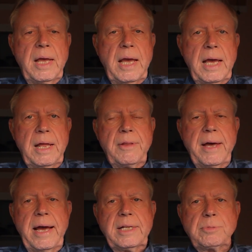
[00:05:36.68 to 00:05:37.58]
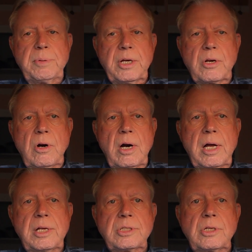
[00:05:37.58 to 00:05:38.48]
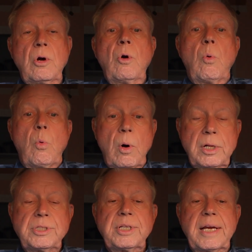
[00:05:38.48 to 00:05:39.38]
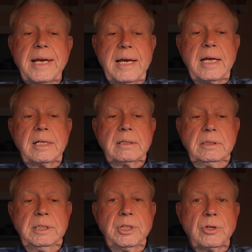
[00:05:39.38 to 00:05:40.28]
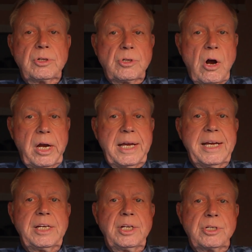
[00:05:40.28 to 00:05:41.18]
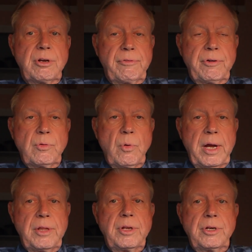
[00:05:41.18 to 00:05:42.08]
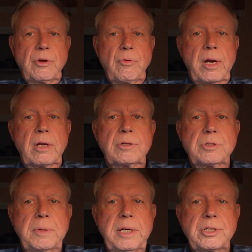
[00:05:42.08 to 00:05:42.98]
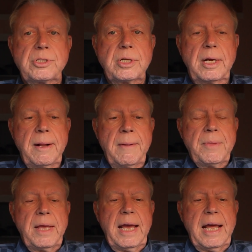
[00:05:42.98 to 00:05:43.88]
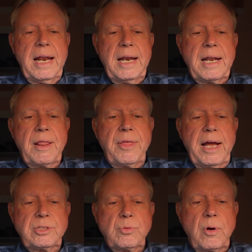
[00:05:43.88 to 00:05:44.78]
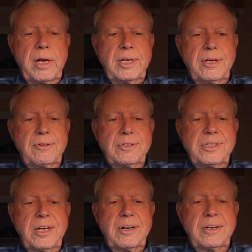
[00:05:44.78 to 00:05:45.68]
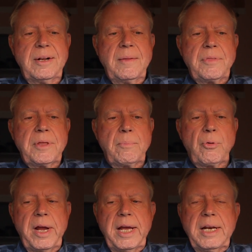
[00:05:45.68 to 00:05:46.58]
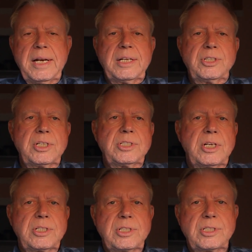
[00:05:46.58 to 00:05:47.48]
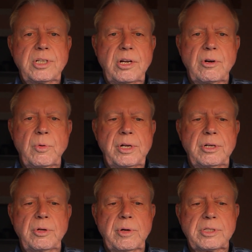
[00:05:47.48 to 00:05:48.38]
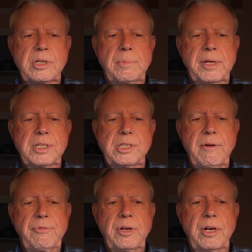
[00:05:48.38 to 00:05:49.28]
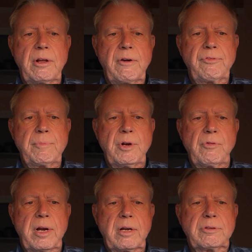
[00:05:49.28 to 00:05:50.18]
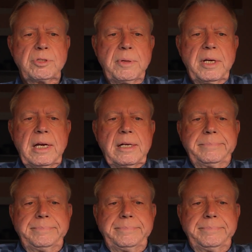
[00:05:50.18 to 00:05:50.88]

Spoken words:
And that's because, once again, you're talking in a different way than your regular speech. And that's why you don't stutter. The brain just doesn't stutter when you're doing something different enough from your regular speaking.